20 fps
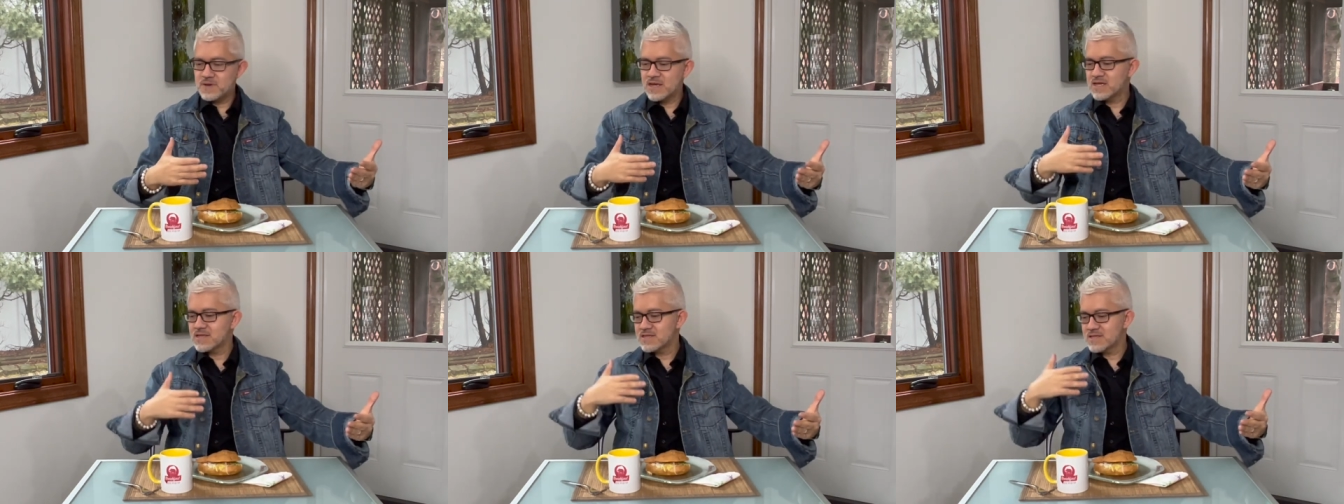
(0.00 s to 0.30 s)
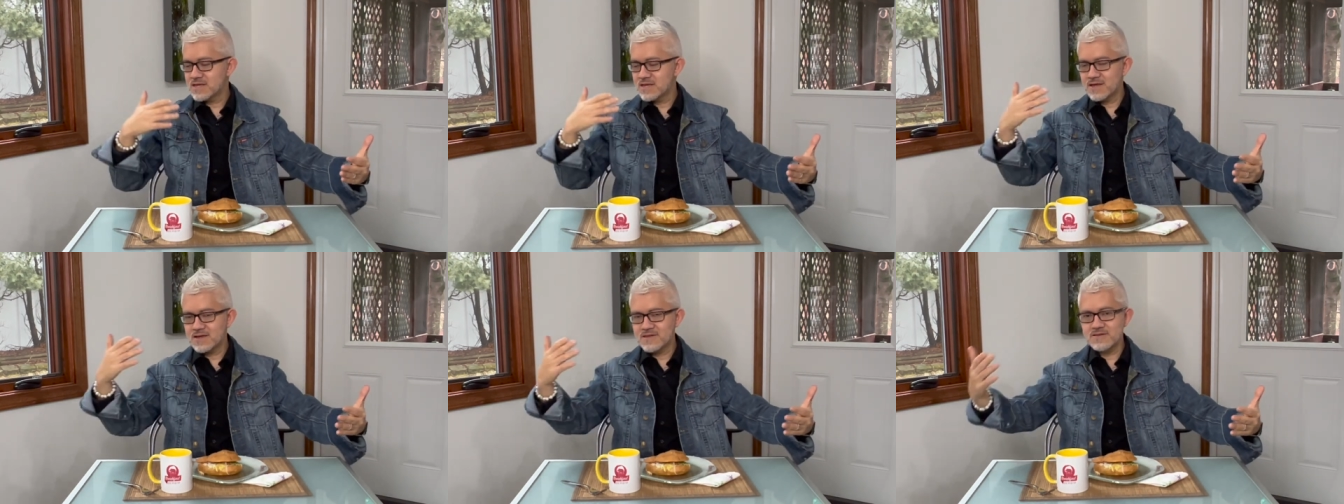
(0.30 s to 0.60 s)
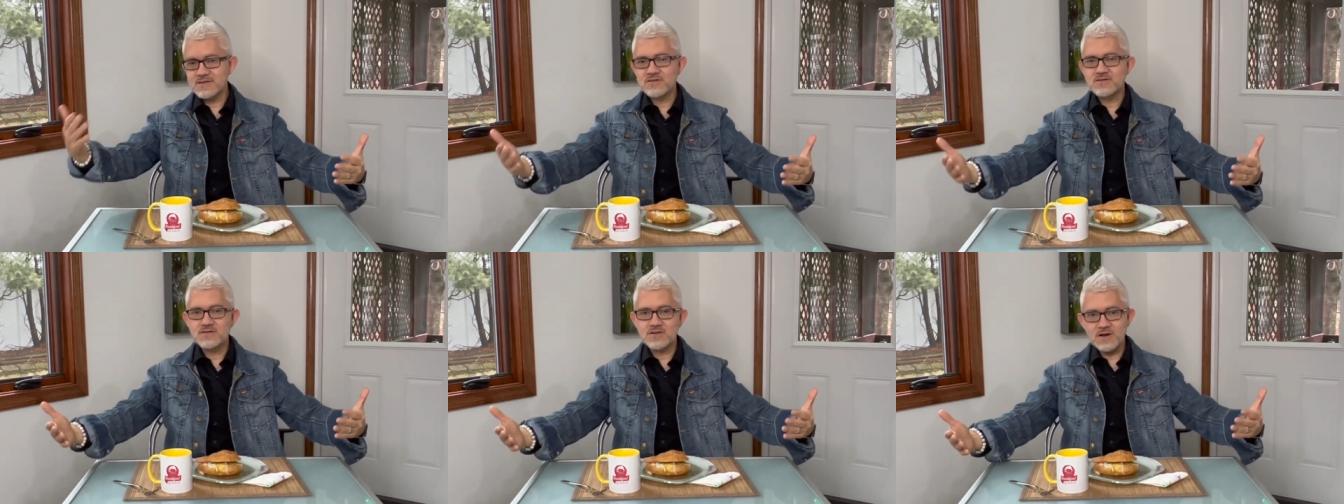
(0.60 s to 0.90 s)
painting
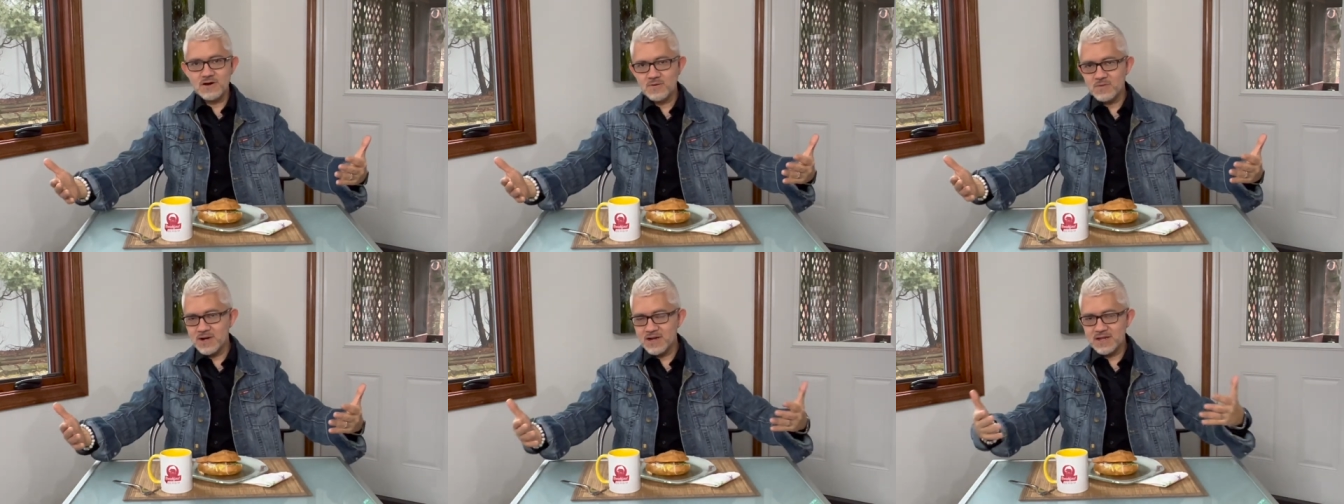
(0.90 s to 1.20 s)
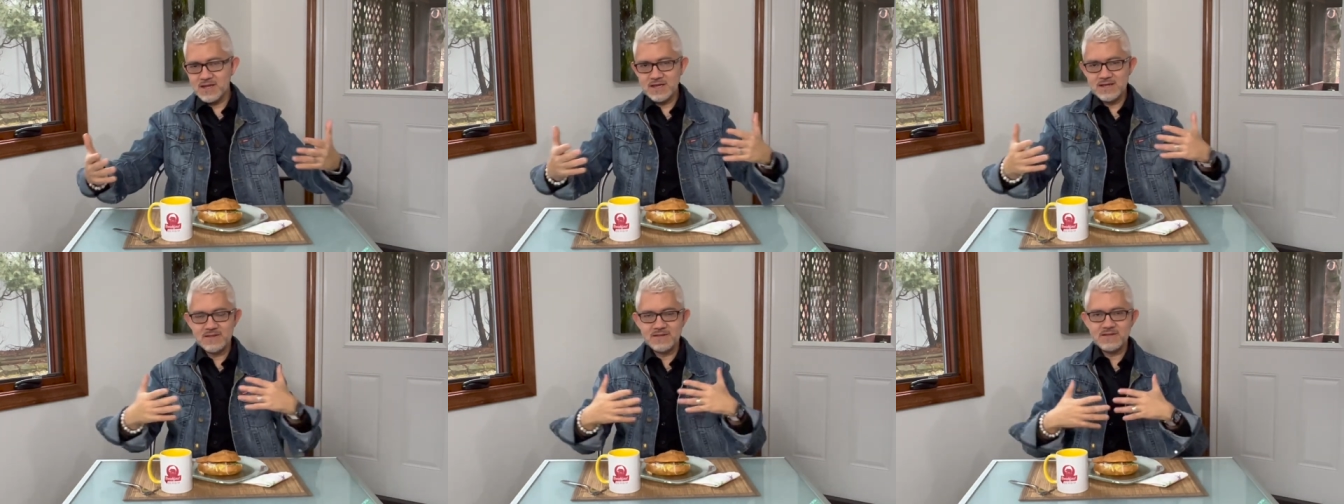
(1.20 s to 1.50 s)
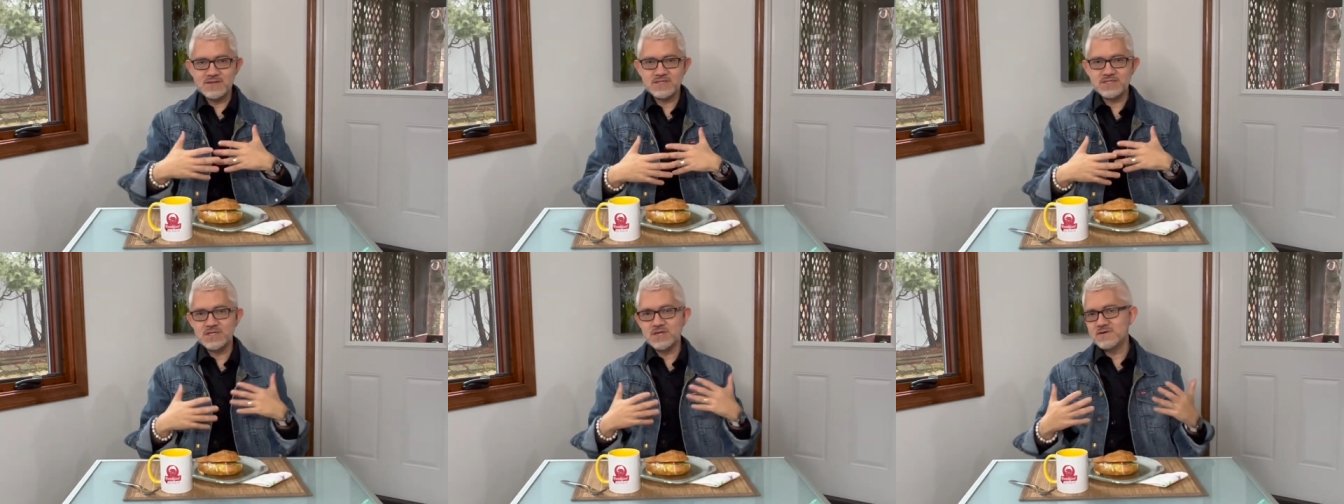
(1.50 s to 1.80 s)
and the third one in
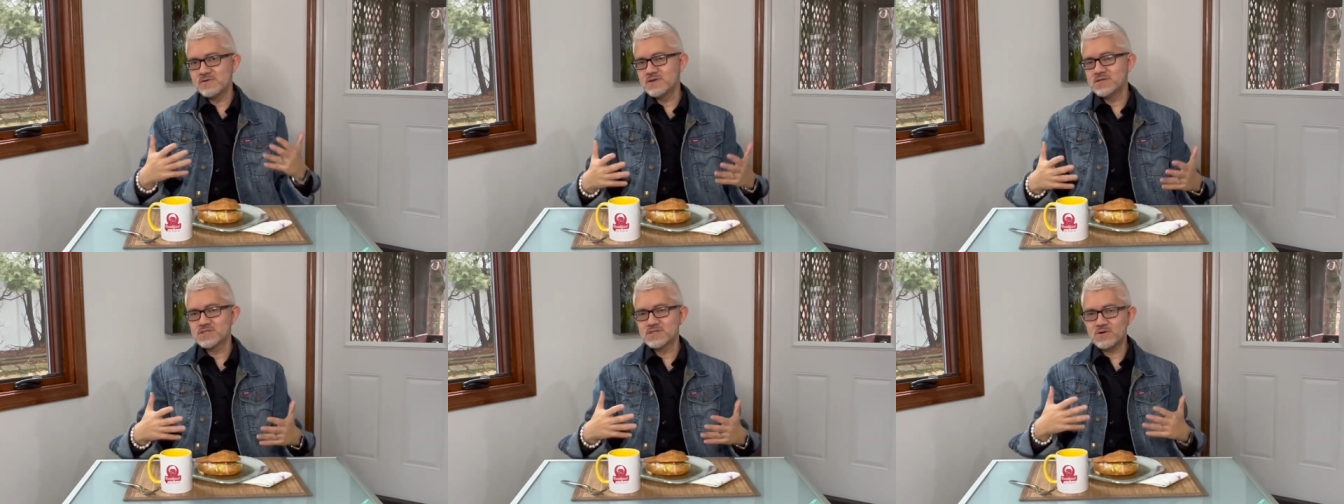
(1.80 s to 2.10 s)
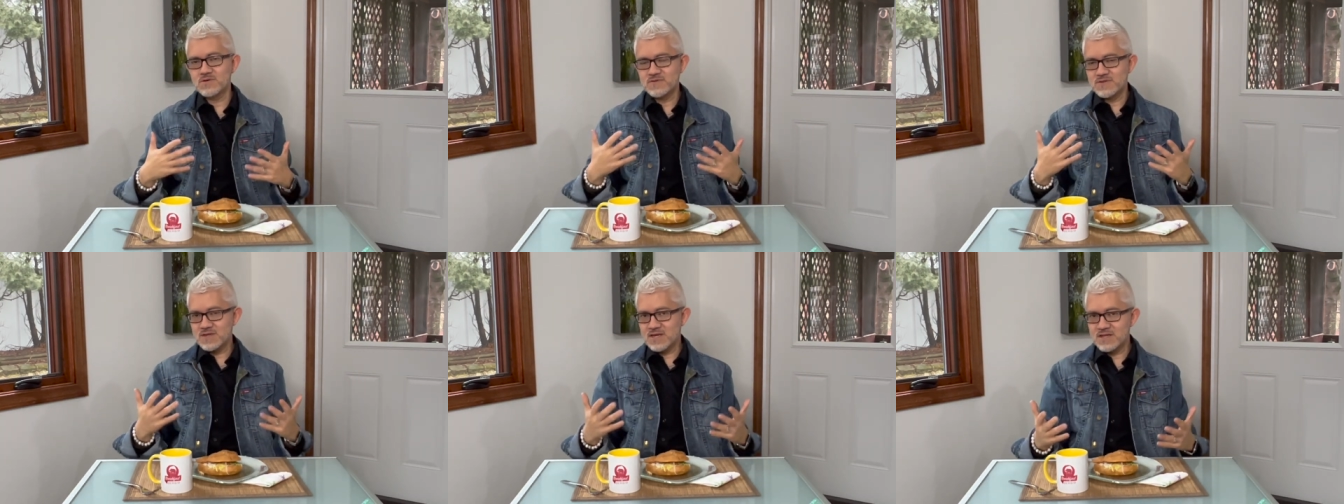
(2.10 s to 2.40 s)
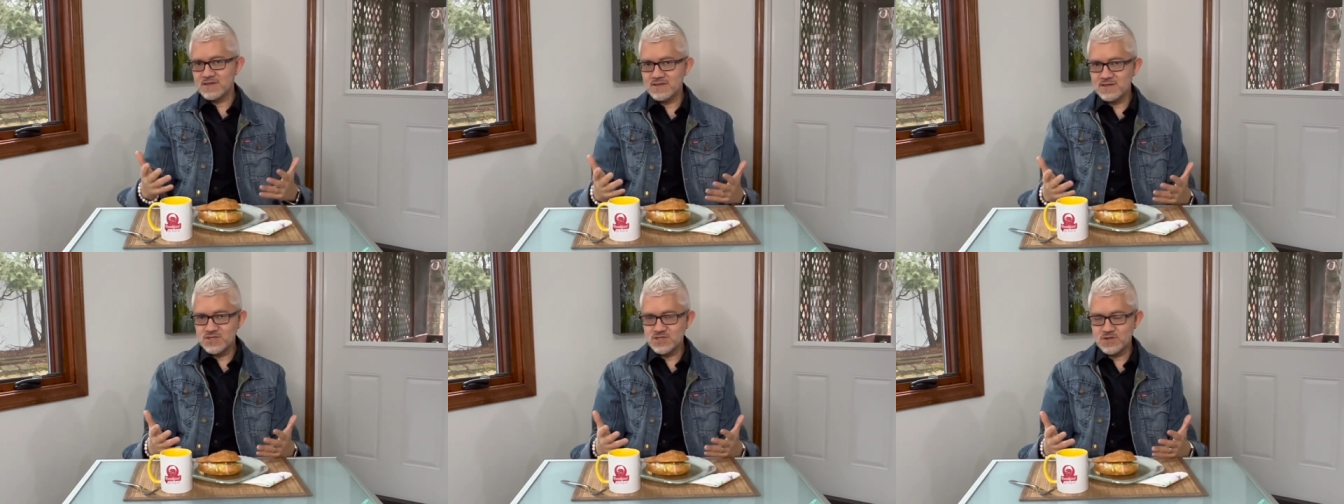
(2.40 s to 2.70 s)
the series or the
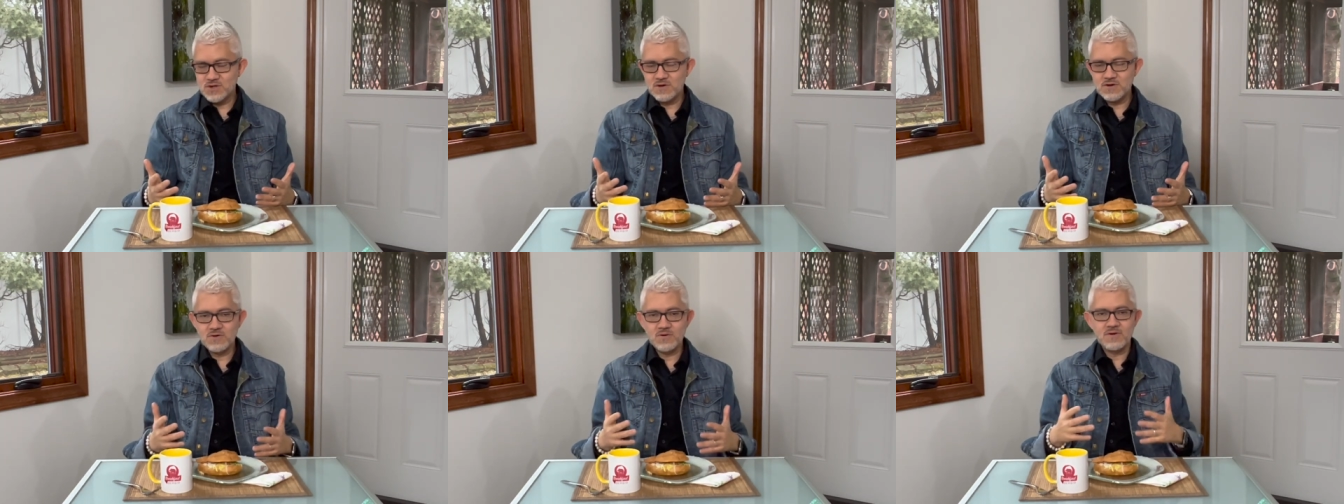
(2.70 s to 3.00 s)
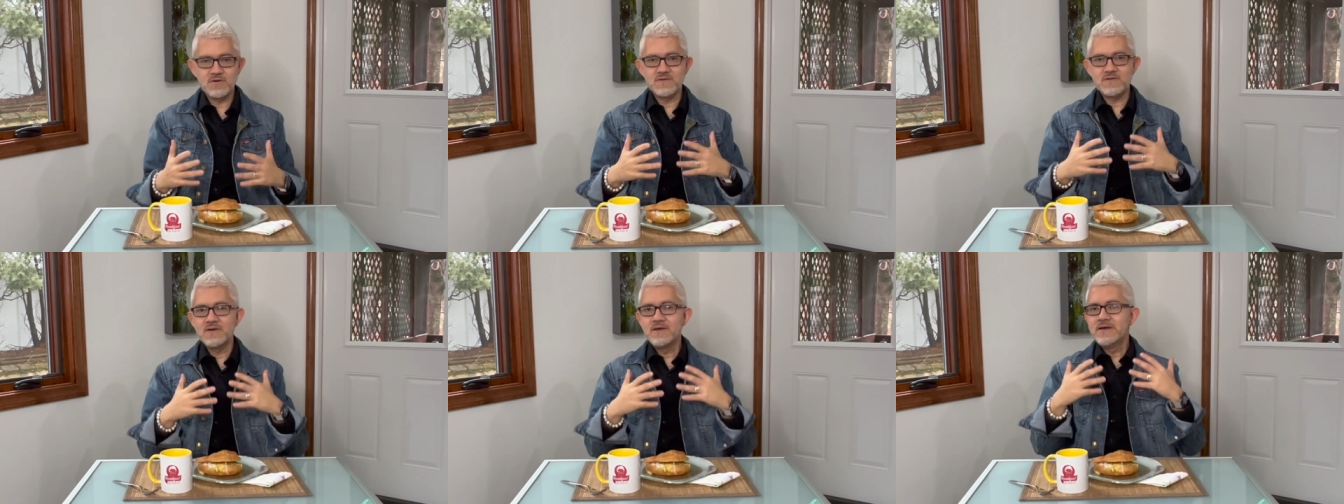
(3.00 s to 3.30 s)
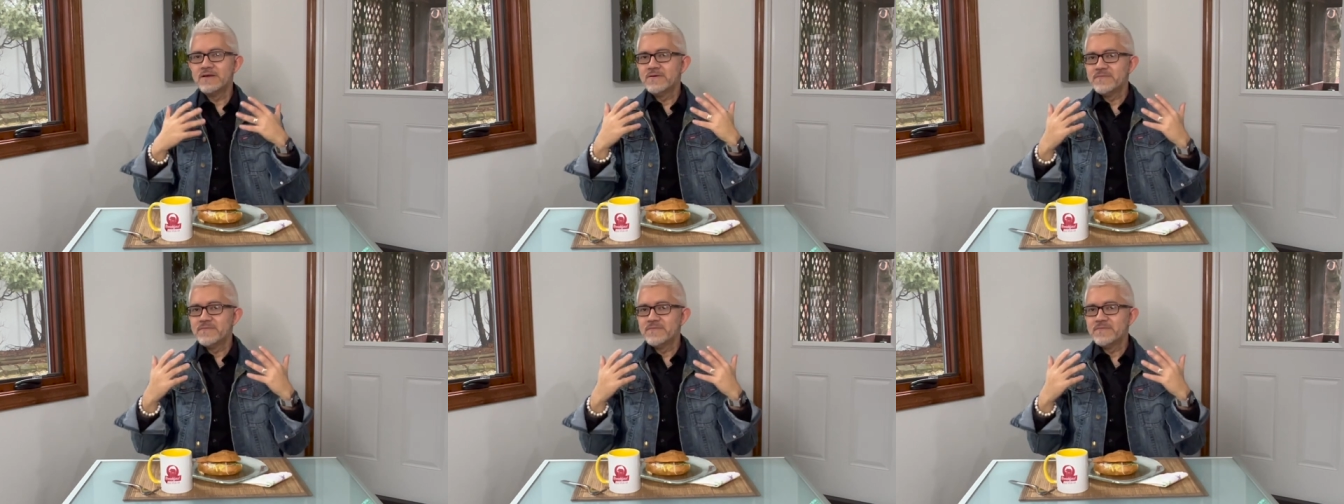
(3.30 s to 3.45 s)
edition, or,